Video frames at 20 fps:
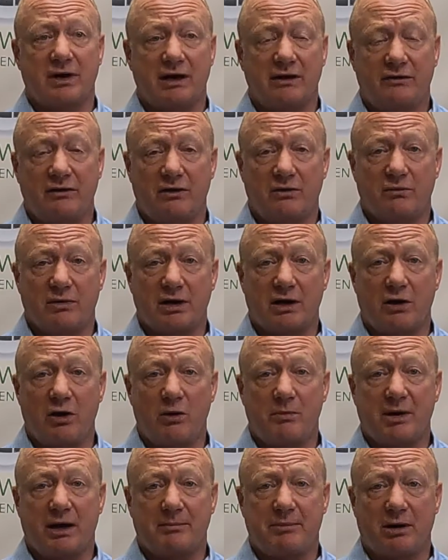we're going to do. We're going
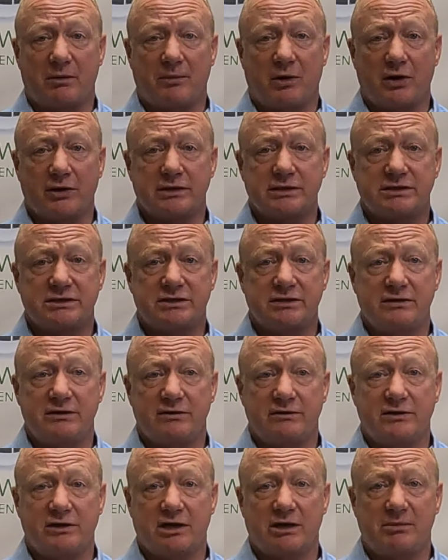to open up our markets to
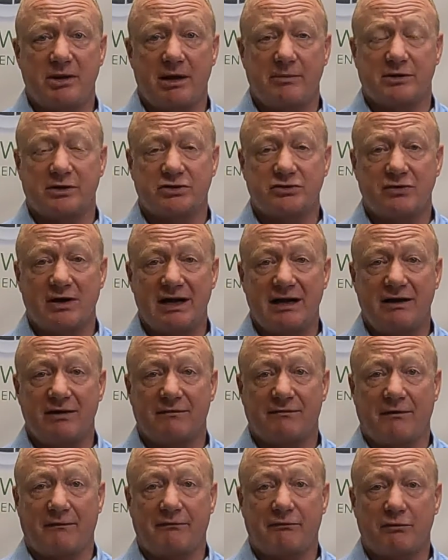you, and you're going to be able to trade
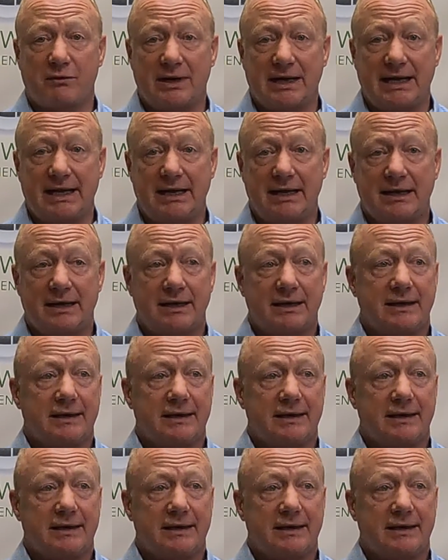here for free.